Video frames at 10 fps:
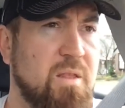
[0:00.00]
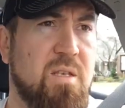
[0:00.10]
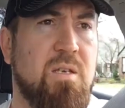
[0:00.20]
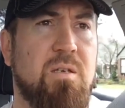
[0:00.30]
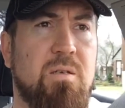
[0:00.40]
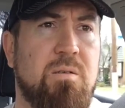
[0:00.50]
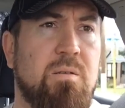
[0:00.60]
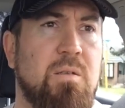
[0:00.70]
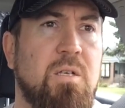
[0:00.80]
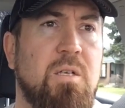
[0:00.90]
The
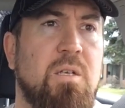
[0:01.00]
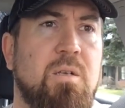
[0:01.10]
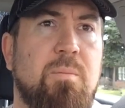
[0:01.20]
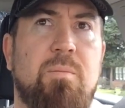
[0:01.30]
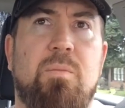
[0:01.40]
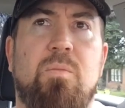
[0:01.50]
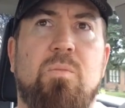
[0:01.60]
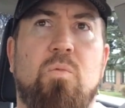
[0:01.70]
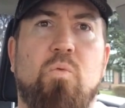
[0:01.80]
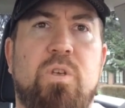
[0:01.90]

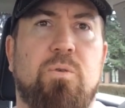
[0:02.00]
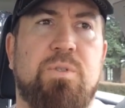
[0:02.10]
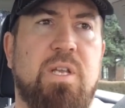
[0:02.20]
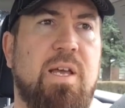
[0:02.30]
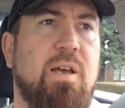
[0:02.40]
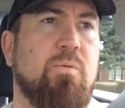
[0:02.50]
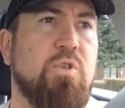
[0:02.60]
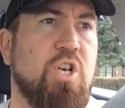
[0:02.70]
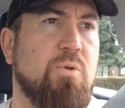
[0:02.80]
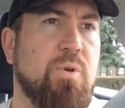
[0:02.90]
wheels have
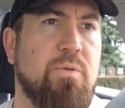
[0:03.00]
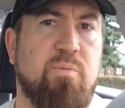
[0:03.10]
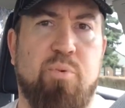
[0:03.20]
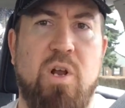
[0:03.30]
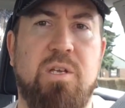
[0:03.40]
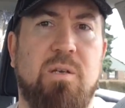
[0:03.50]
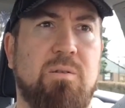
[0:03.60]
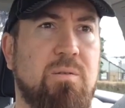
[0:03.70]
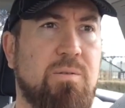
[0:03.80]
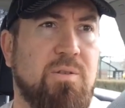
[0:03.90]
regenerative
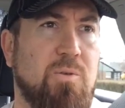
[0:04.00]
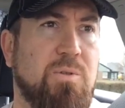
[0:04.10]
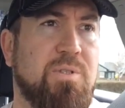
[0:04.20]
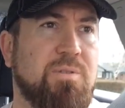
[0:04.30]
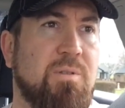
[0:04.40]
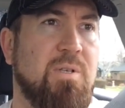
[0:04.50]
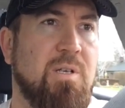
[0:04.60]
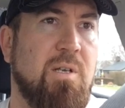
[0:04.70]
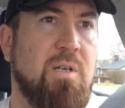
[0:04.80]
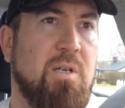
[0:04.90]
braking, so it's
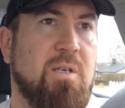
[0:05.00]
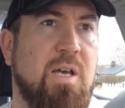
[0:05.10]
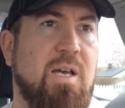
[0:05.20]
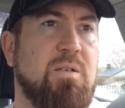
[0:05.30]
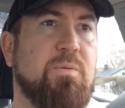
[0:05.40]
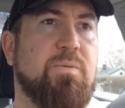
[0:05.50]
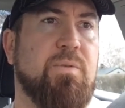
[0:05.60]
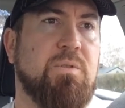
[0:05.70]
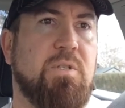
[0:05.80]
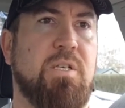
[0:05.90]
kind of
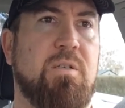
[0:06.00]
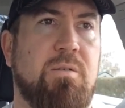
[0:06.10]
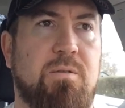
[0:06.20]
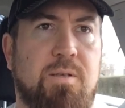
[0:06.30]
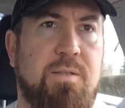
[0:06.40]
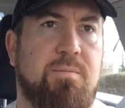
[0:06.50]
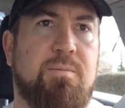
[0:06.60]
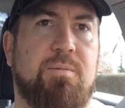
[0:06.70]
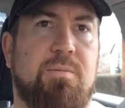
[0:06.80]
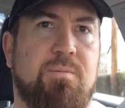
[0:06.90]
like
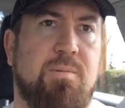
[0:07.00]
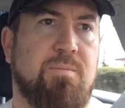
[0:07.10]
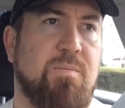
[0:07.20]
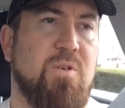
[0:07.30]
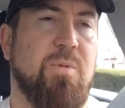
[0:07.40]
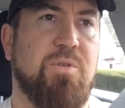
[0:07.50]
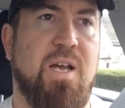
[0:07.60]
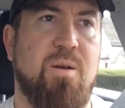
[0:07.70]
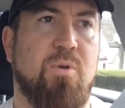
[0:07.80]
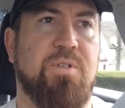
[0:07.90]
you know, most
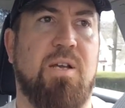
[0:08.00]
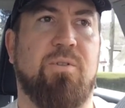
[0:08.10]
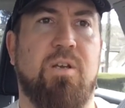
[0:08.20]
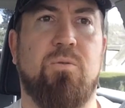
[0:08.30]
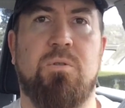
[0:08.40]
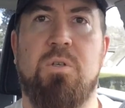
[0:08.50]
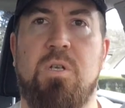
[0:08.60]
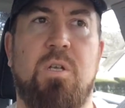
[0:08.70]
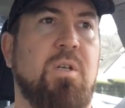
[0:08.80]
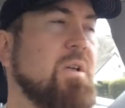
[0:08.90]
hybrids out now.
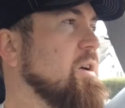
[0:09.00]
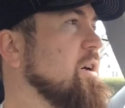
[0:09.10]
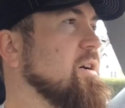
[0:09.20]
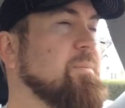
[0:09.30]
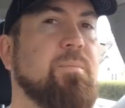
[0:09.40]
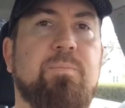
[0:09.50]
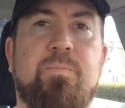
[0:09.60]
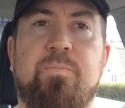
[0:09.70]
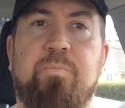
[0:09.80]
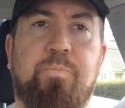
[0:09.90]
Um,
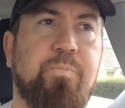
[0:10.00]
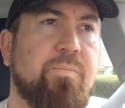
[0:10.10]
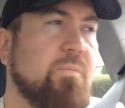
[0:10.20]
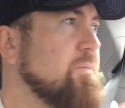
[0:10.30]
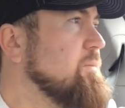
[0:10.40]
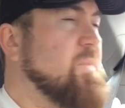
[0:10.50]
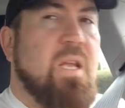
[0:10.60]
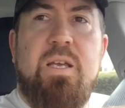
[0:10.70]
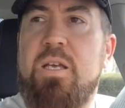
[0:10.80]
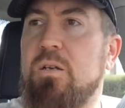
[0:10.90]

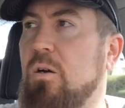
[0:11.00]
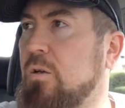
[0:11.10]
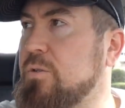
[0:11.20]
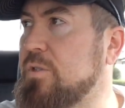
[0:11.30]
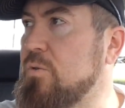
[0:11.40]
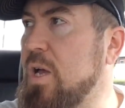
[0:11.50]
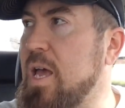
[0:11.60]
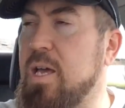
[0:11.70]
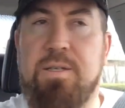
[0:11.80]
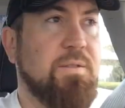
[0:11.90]
it also
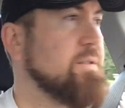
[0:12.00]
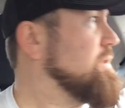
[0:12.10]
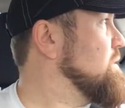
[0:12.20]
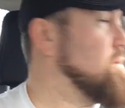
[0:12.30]
has,